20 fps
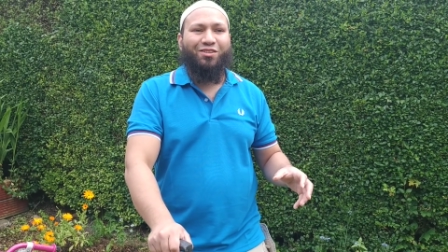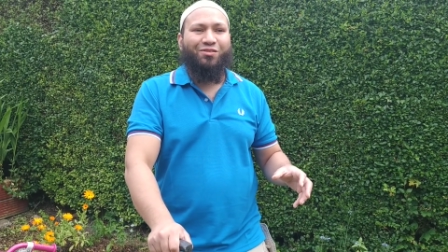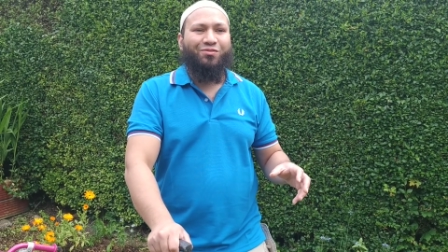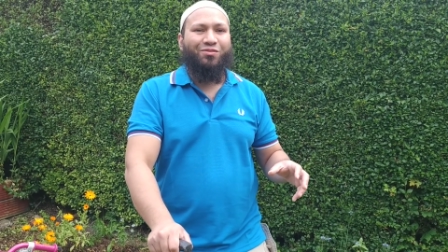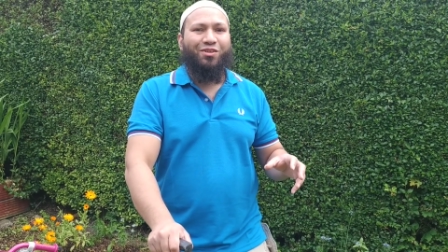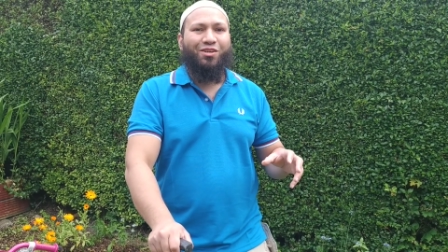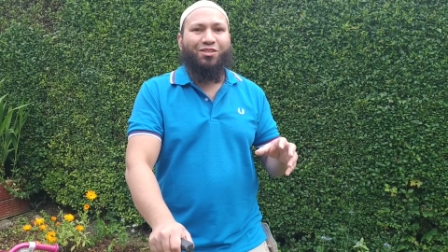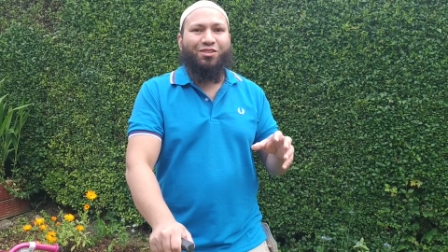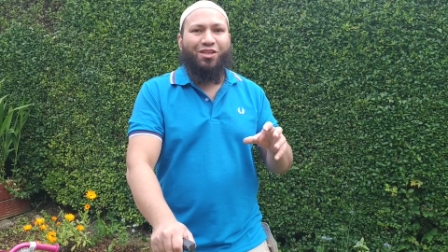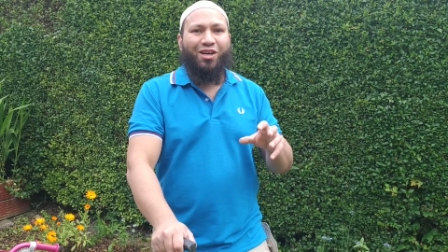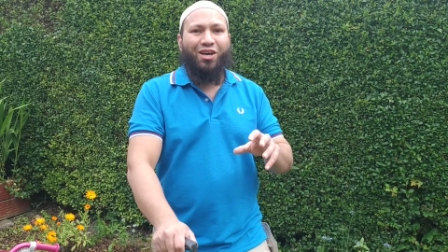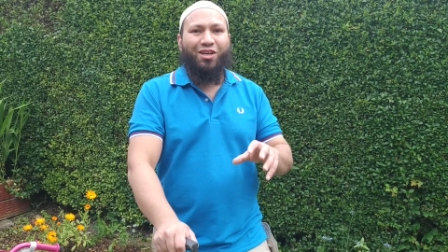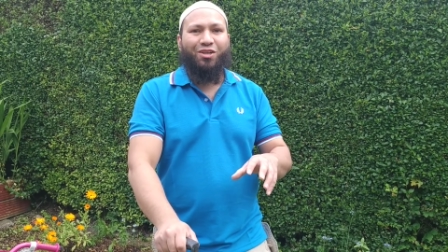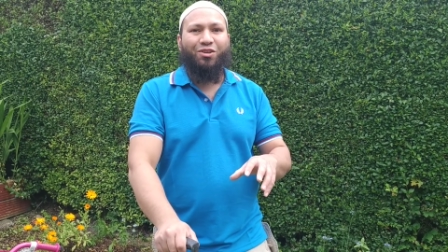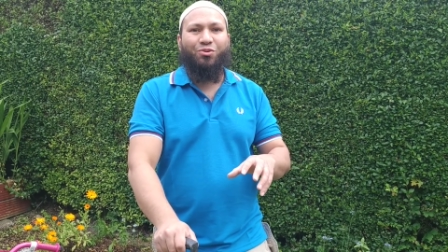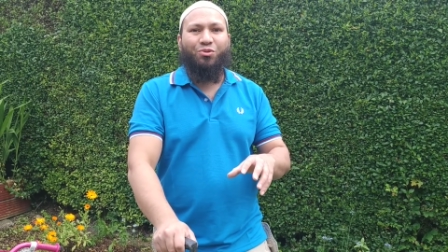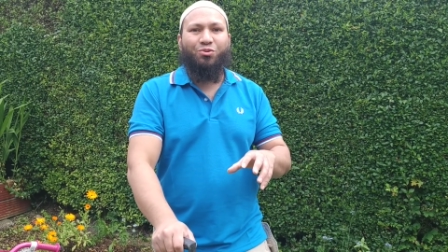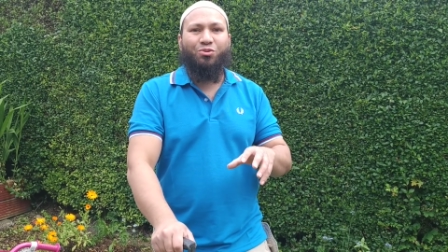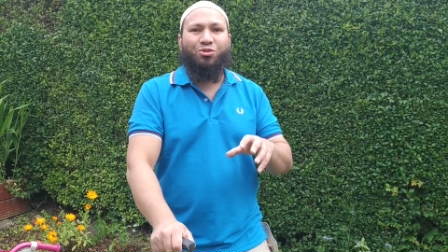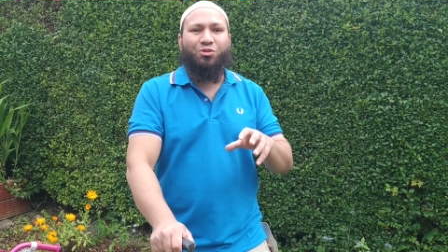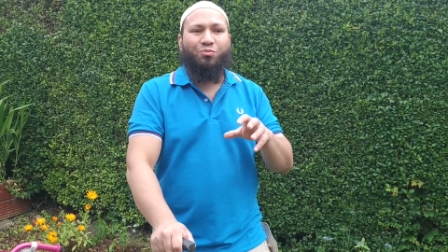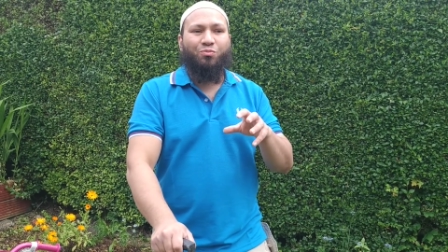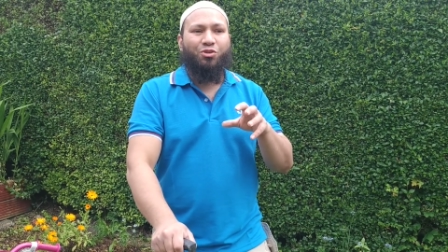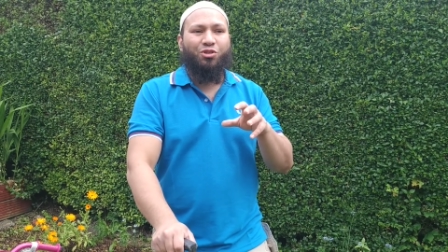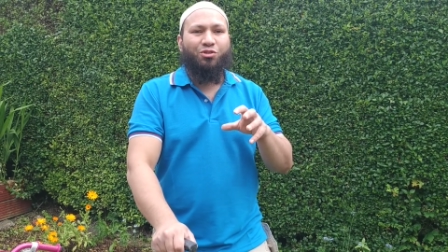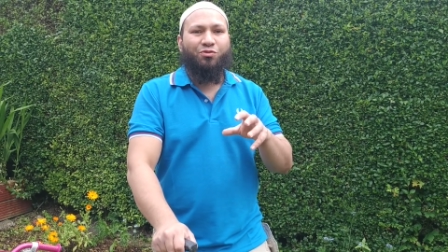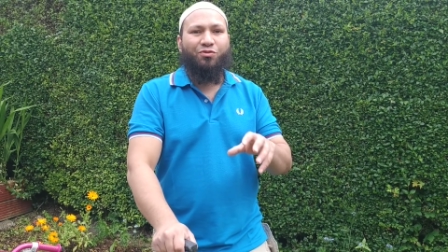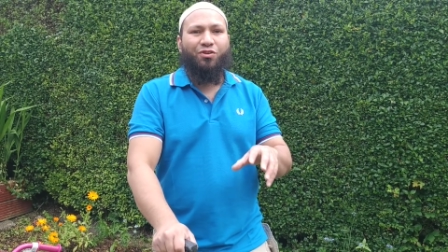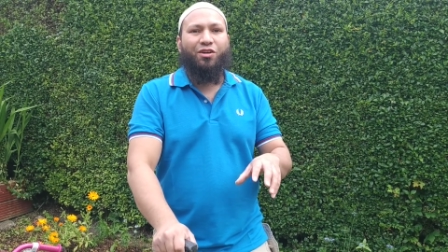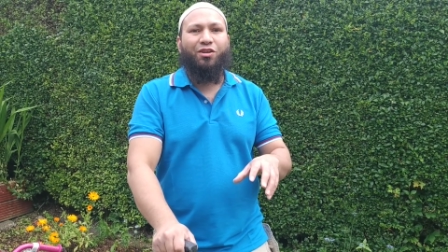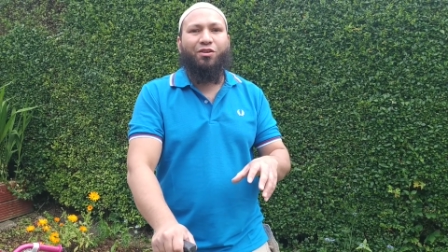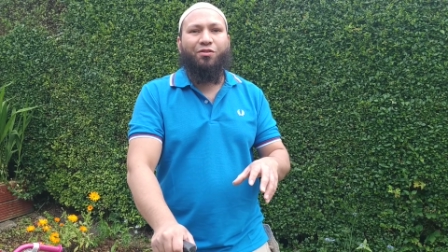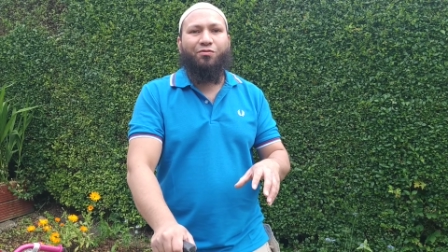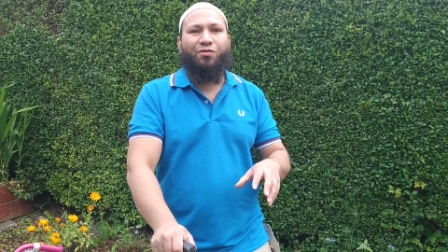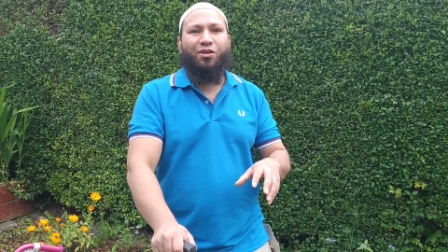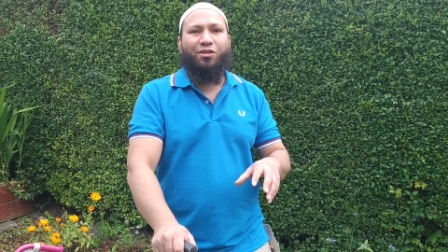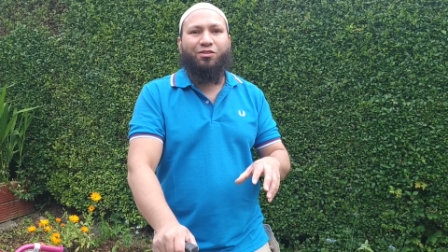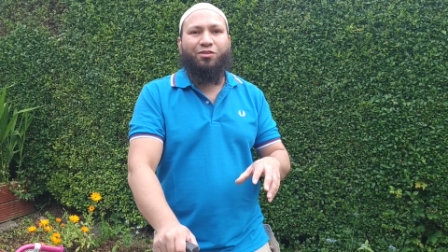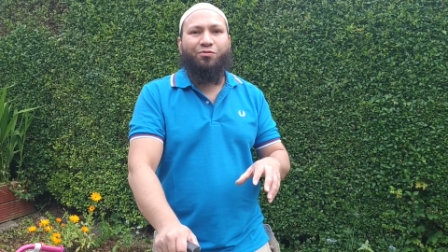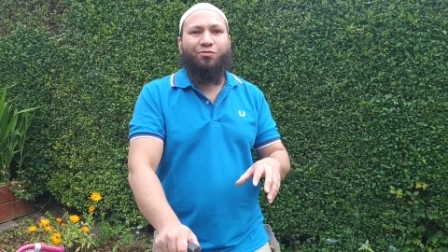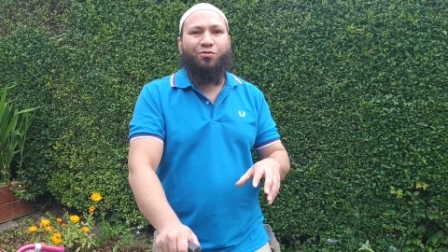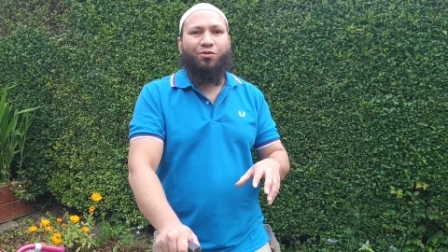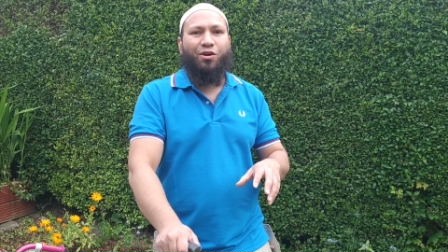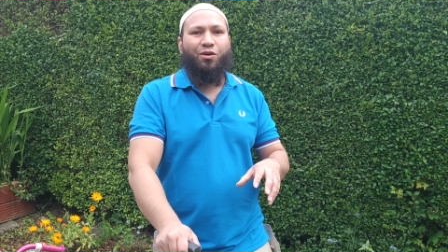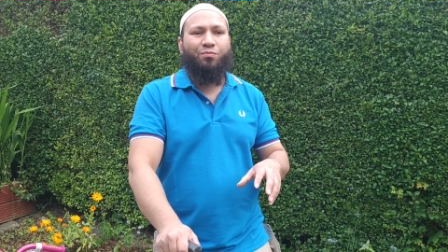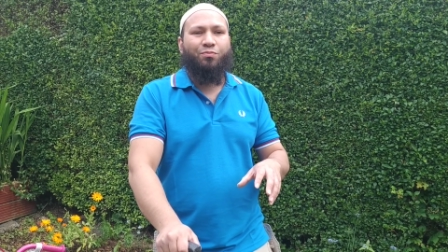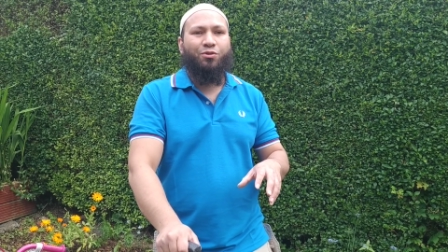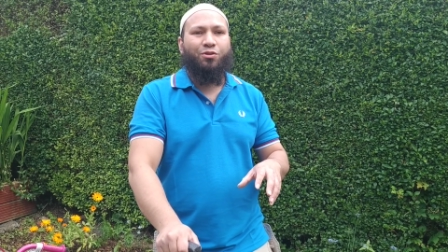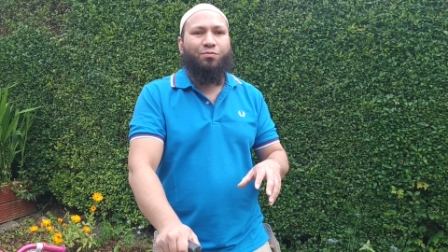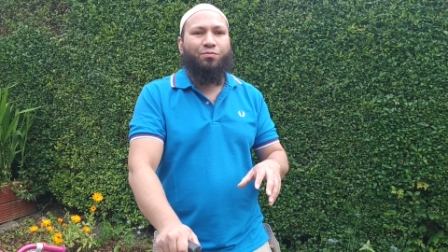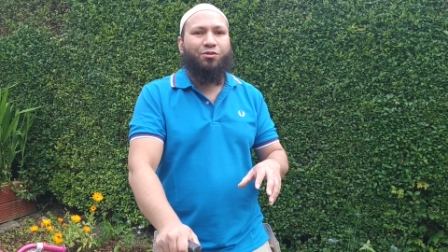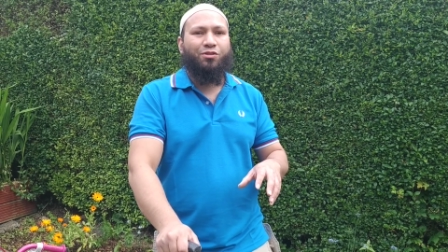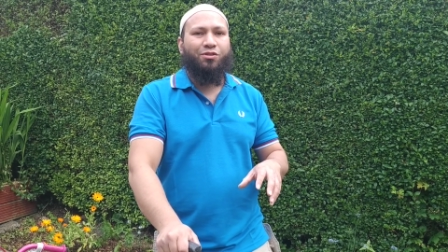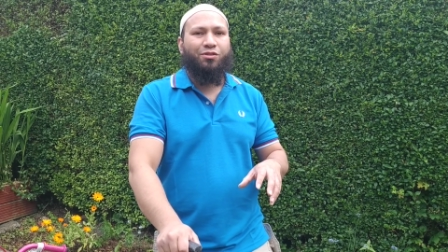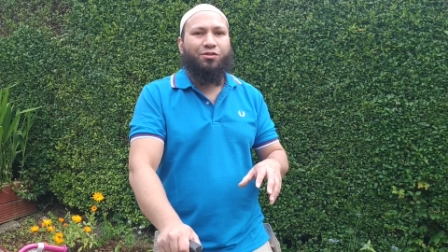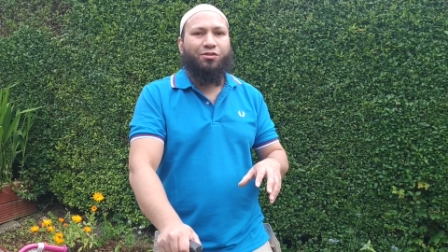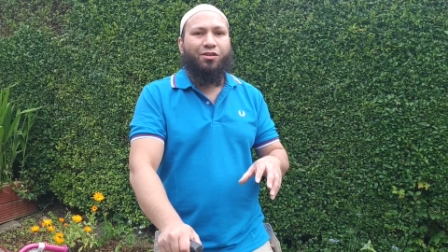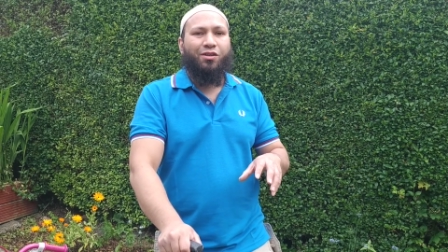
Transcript: It's kind of gruesome, but it's very effective for our purposes.